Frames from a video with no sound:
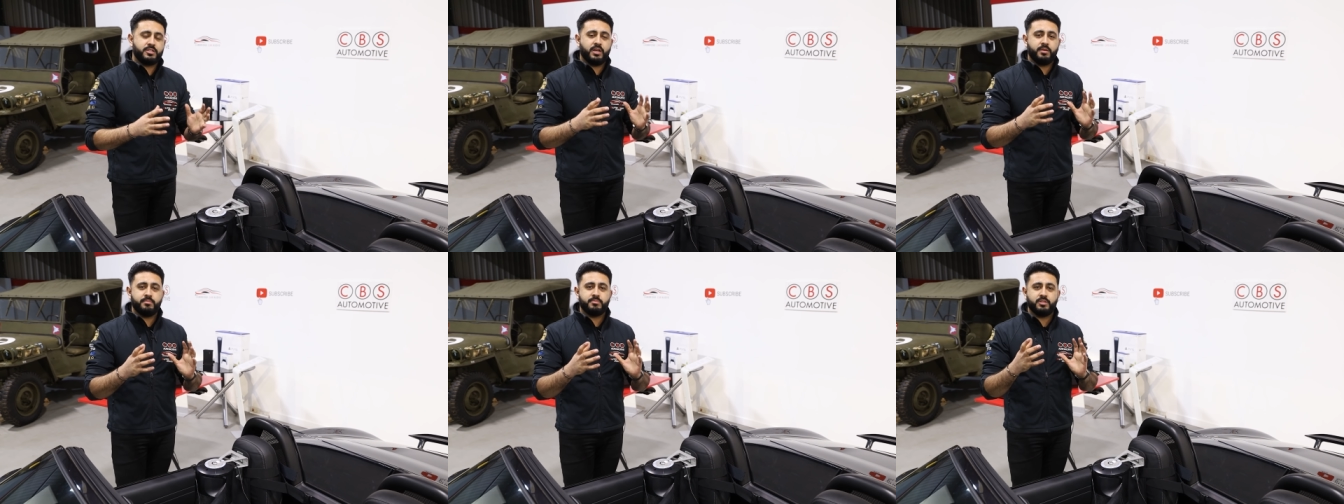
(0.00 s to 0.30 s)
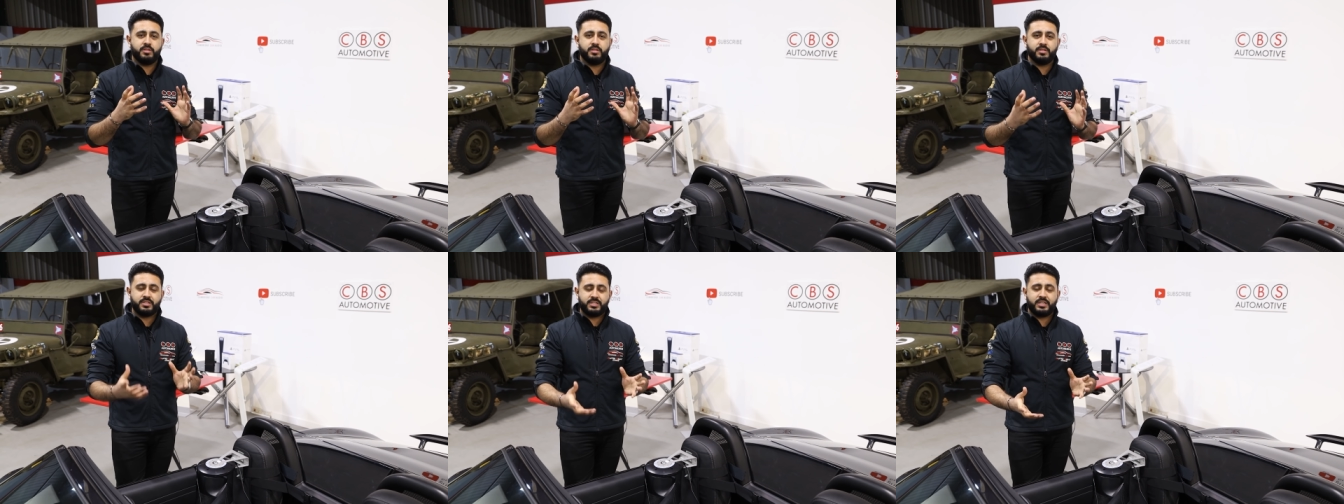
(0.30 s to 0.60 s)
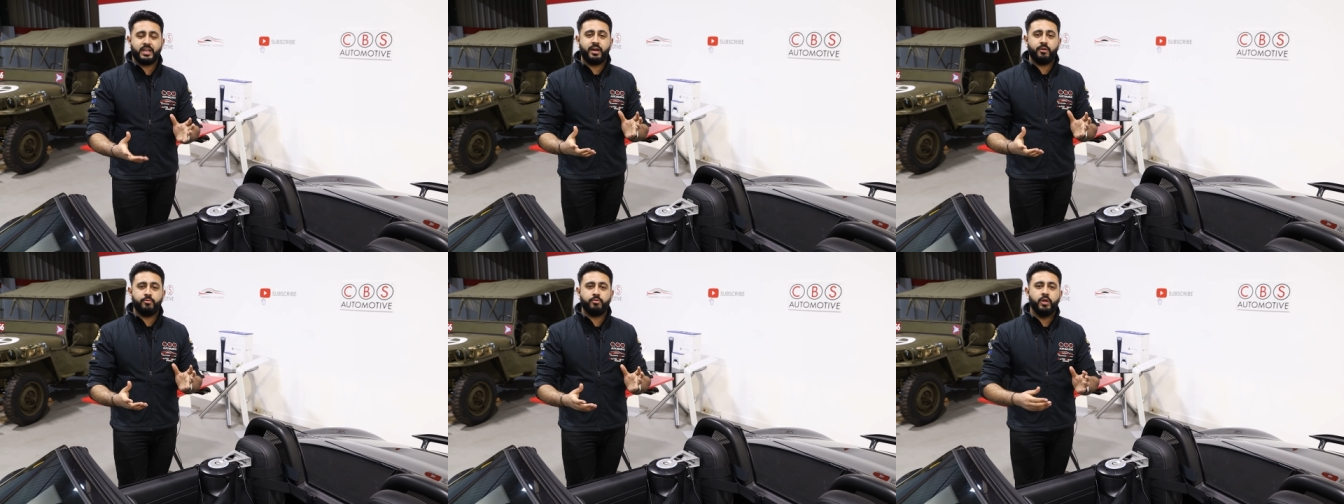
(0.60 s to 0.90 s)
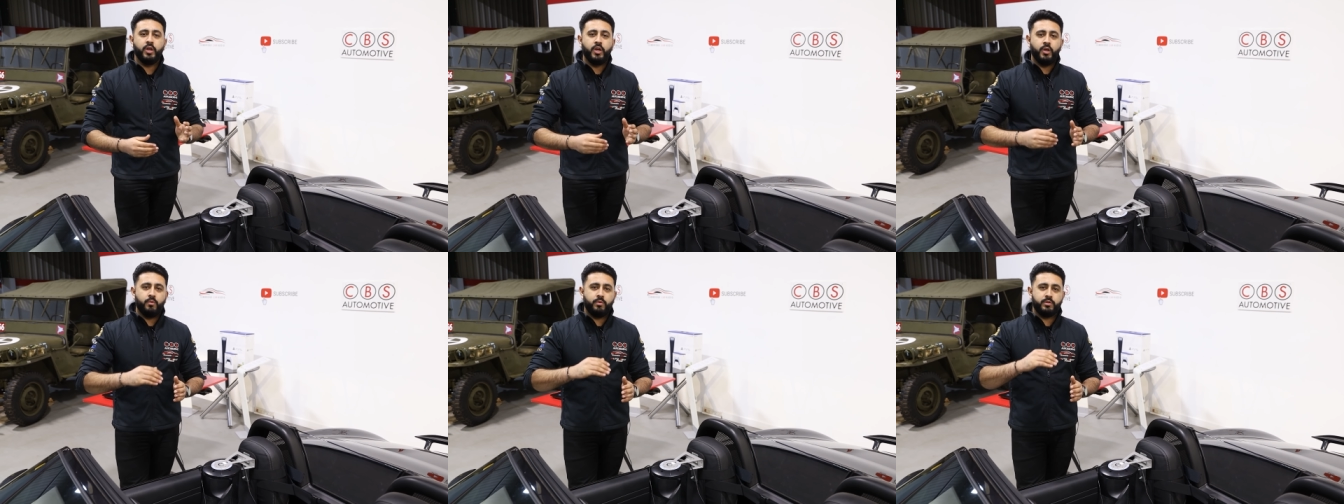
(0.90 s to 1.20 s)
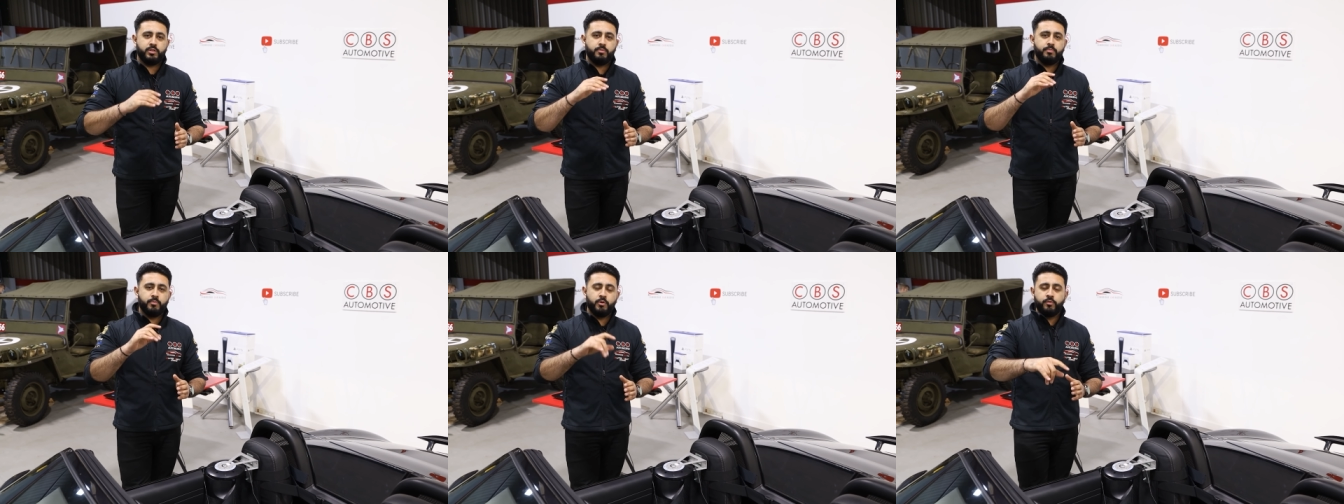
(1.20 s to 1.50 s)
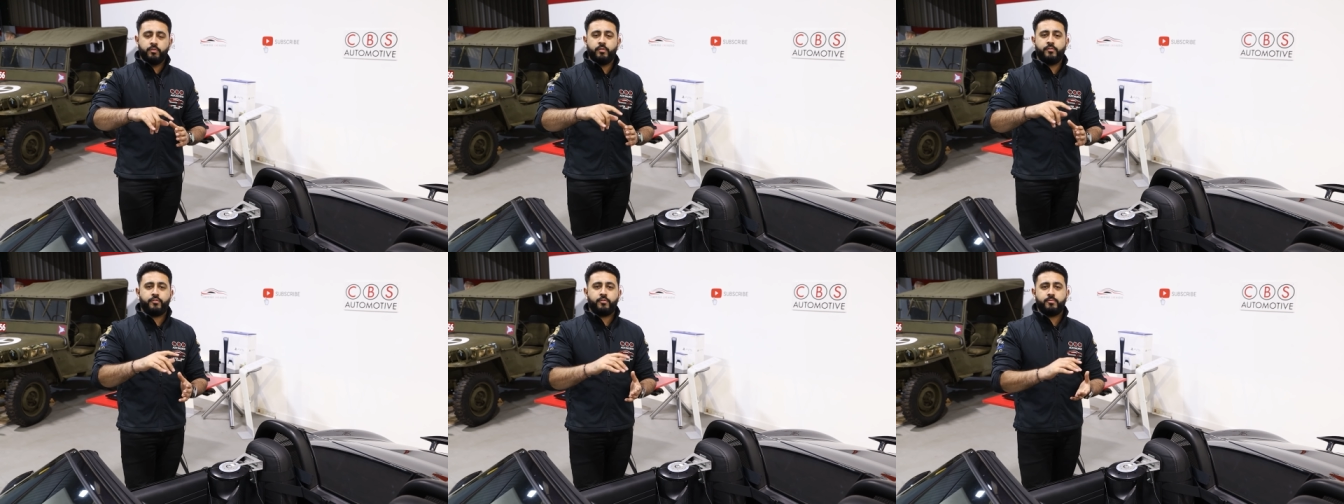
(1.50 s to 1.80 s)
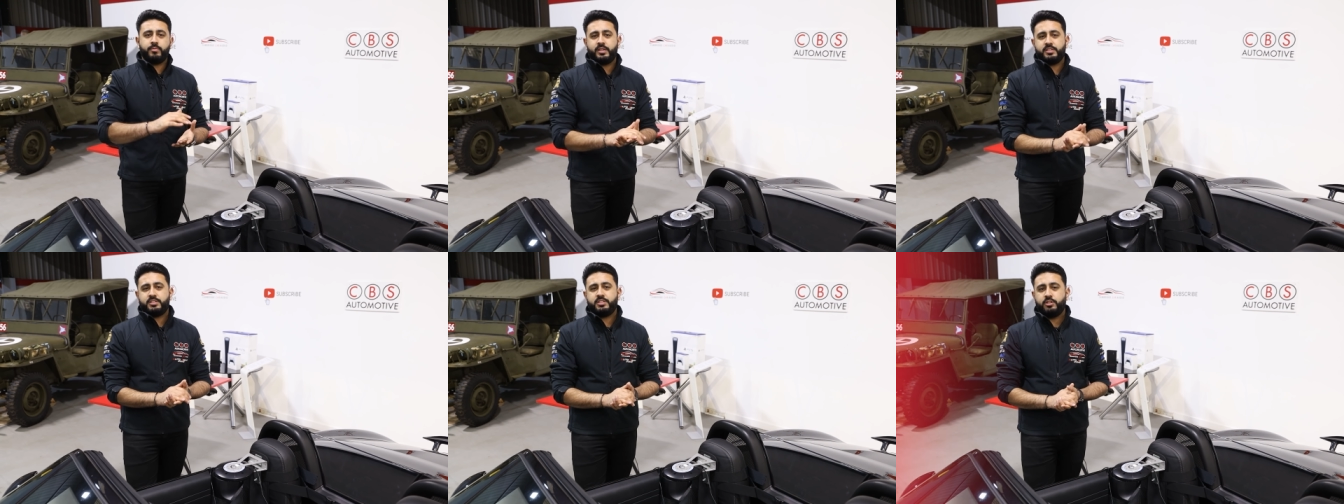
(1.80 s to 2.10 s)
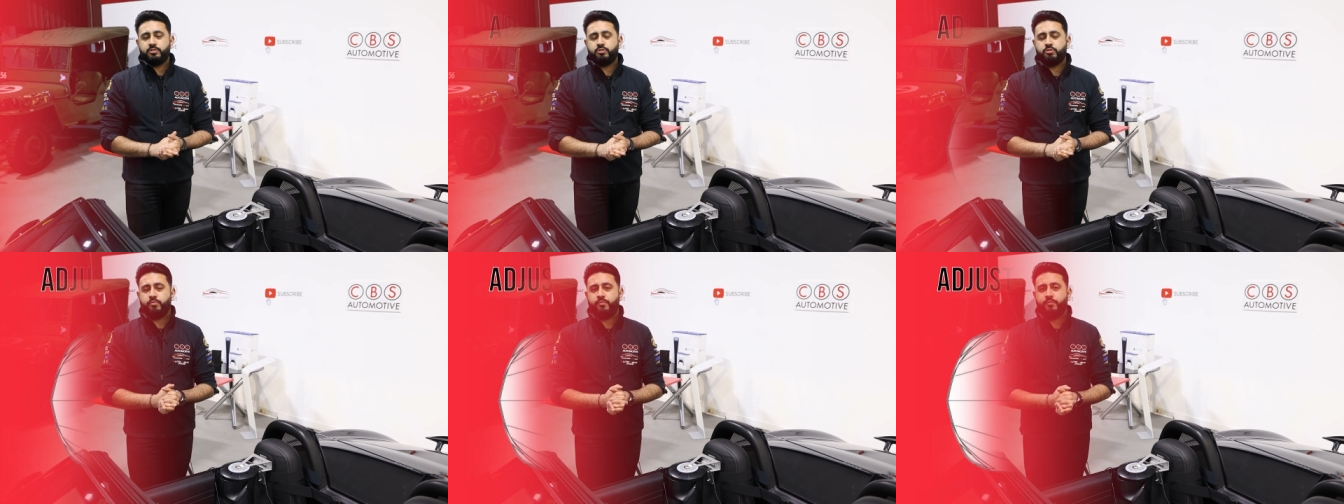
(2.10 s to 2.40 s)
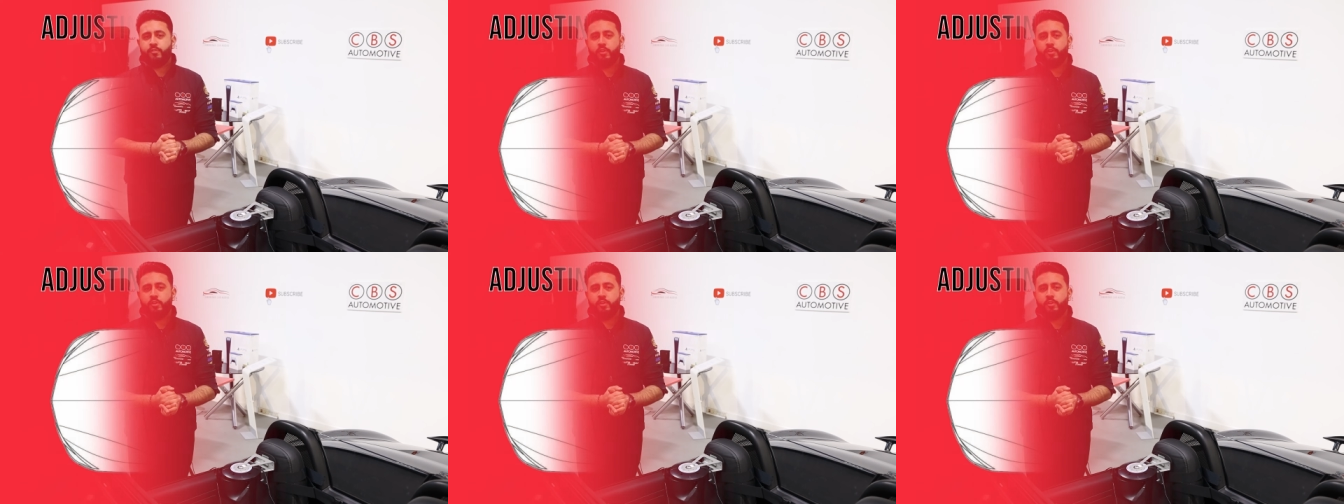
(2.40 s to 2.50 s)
terms of the sound, when you move it from that central